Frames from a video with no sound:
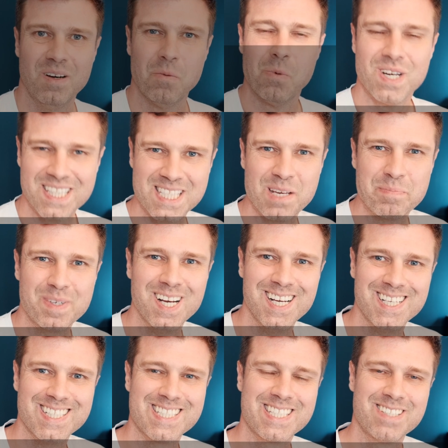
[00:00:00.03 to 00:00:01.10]
What's up
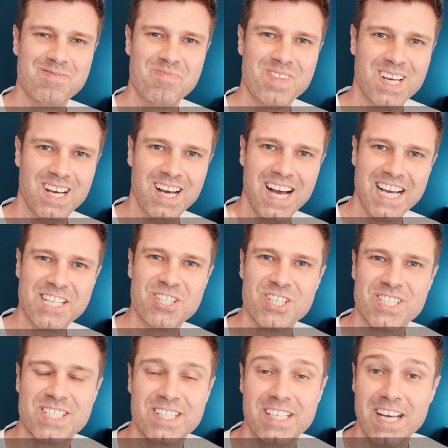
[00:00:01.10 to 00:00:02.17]
guys? I
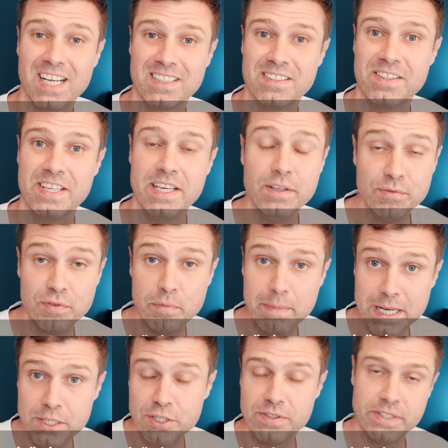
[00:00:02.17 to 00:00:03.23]
just got the
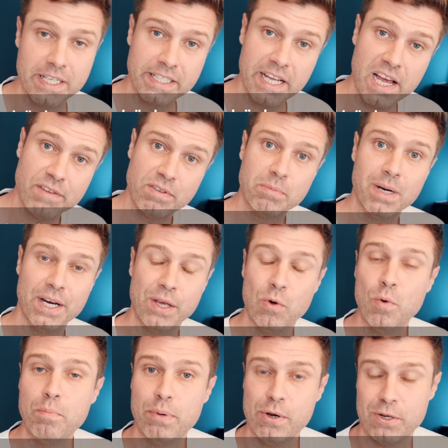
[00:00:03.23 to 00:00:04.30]
information that everybody
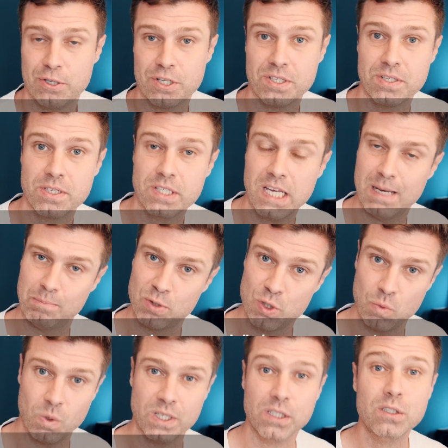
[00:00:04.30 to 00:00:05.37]
who purchases Capture
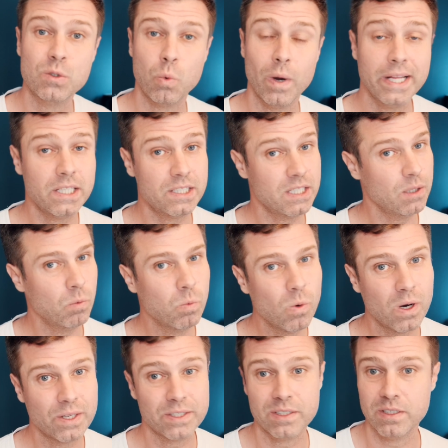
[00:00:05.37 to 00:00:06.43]
One
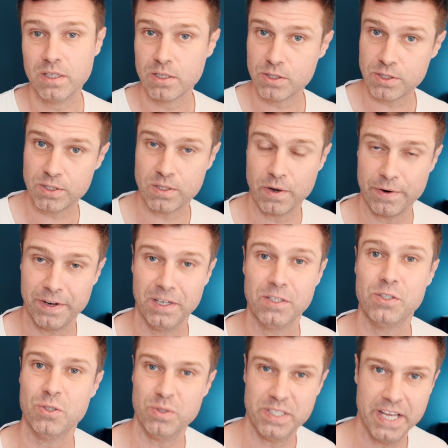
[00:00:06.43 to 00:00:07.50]
21 starting
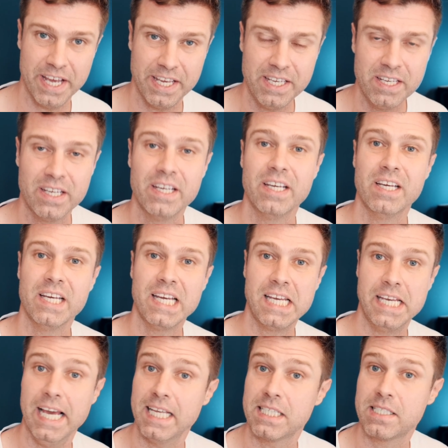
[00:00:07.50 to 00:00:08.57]
today
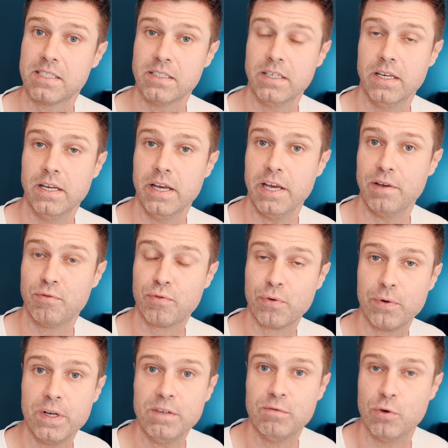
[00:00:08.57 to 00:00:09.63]
gets a
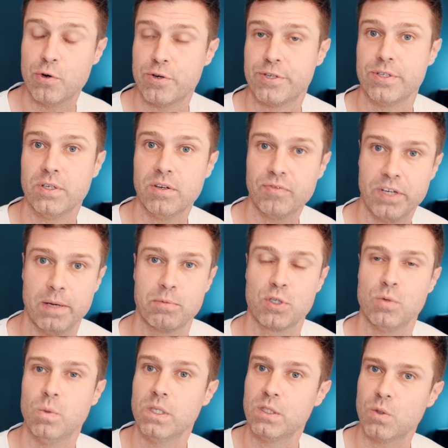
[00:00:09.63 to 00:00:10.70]
free version of
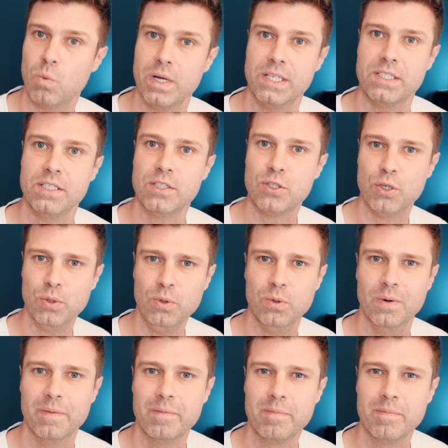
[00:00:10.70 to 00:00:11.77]
Capture One 22.